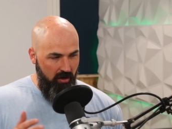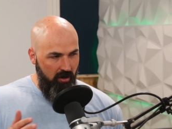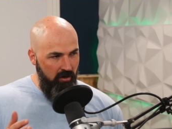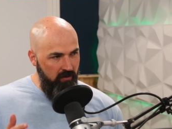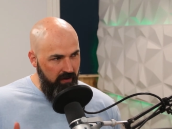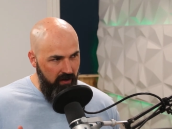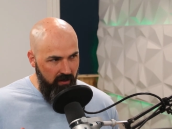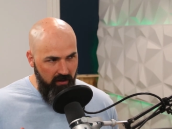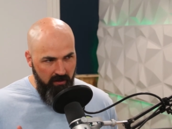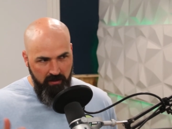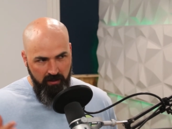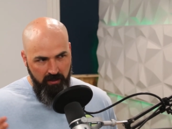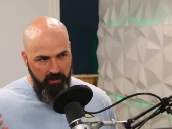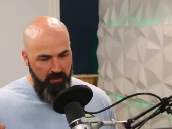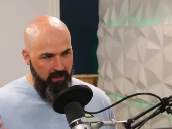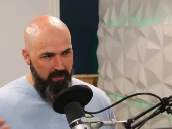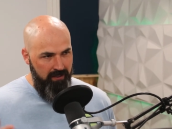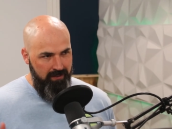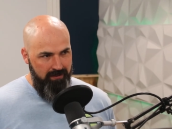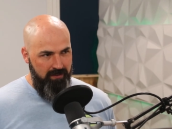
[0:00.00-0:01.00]
Are there,
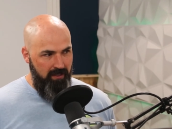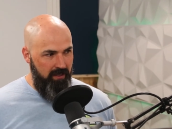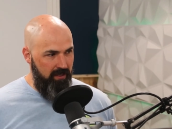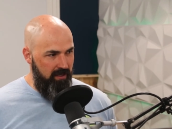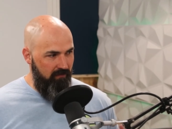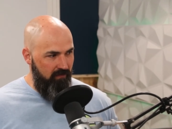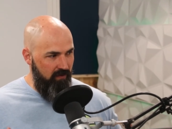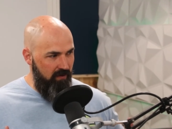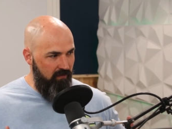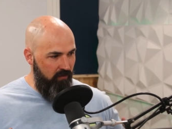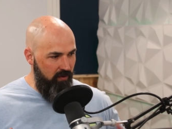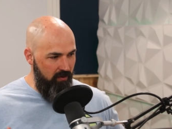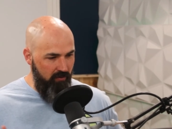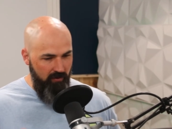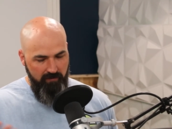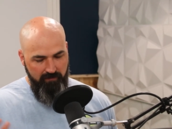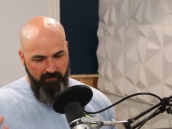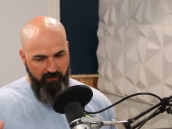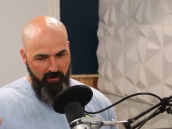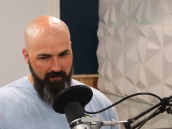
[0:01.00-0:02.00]
like, if we
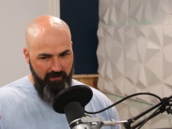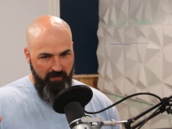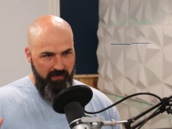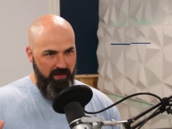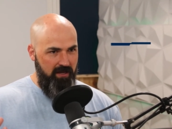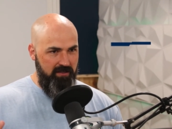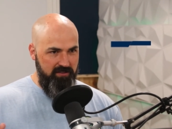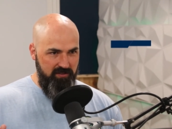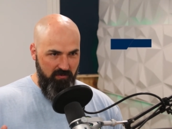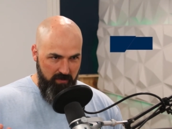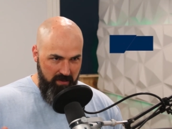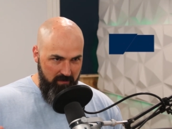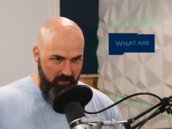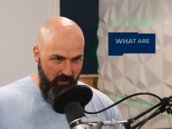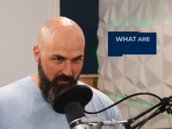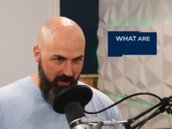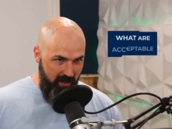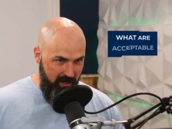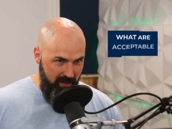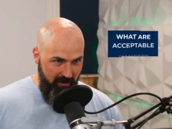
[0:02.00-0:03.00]
were in front of 1,000
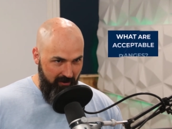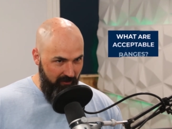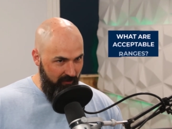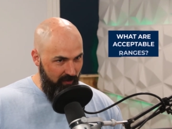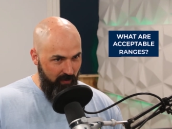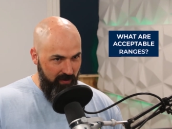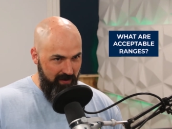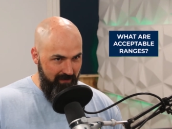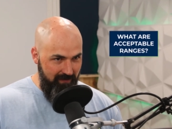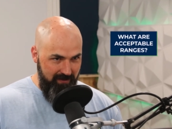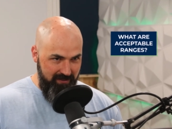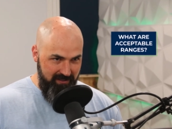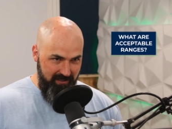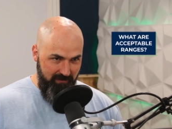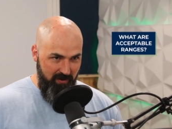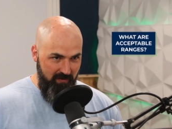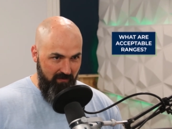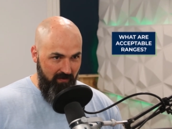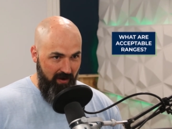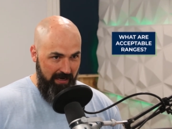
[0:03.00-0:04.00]
people right now and we were giving
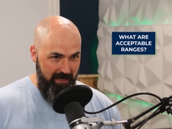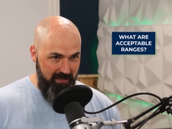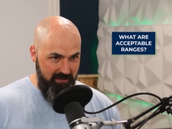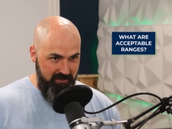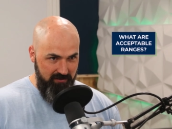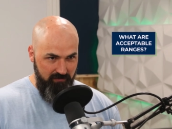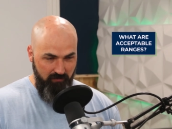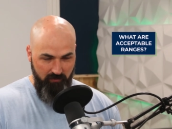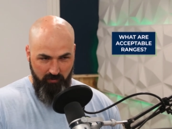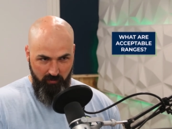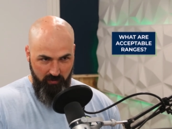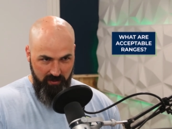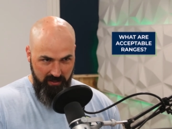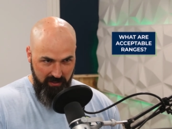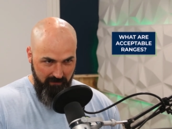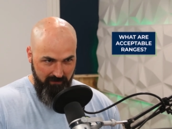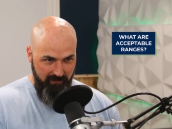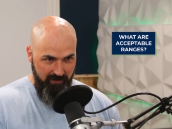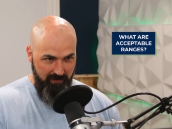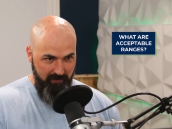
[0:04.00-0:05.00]
some advice, would you
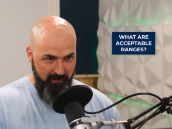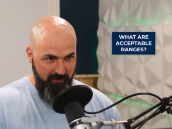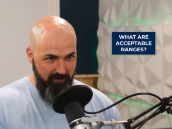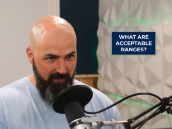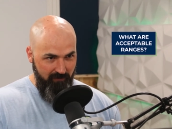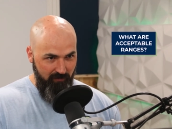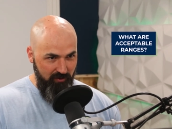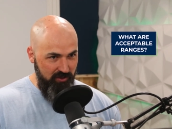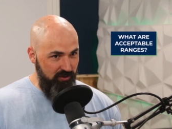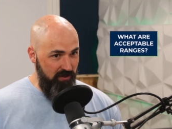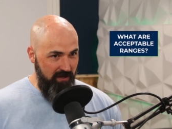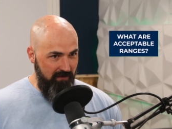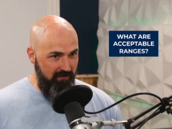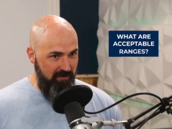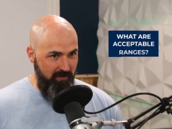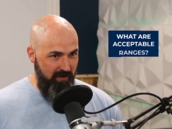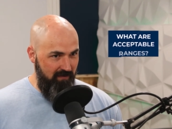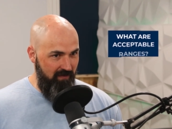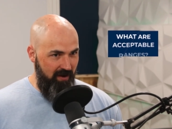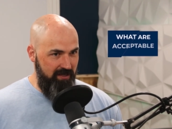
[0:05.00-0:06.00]
give them
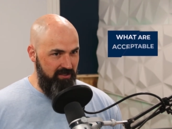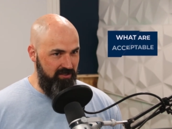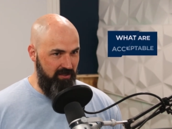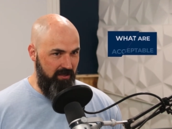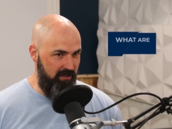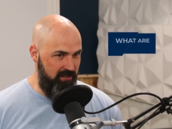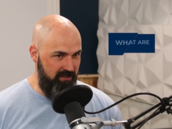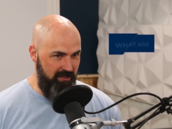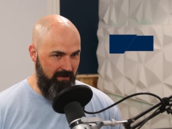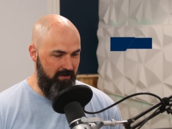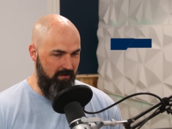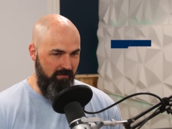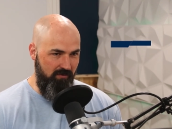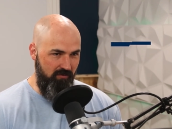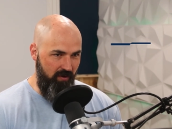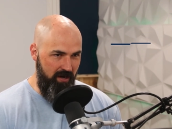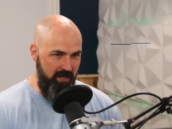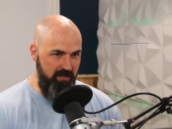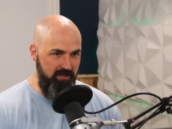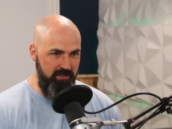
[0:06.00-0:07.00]
advice on
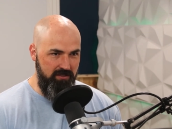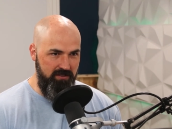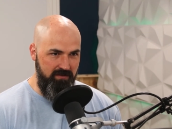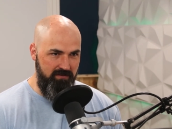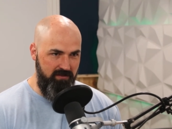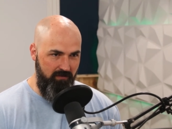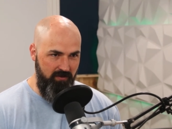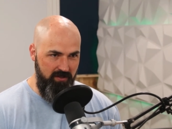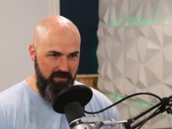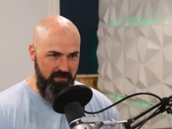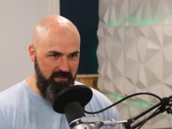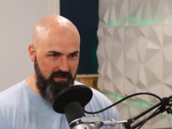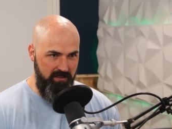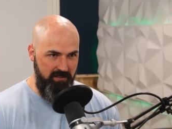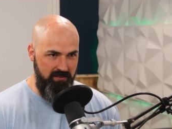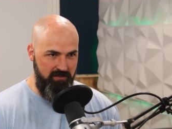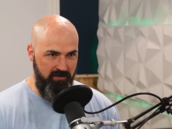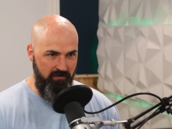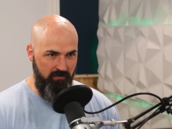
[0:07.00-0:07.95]
acceptable ranges of some of these things?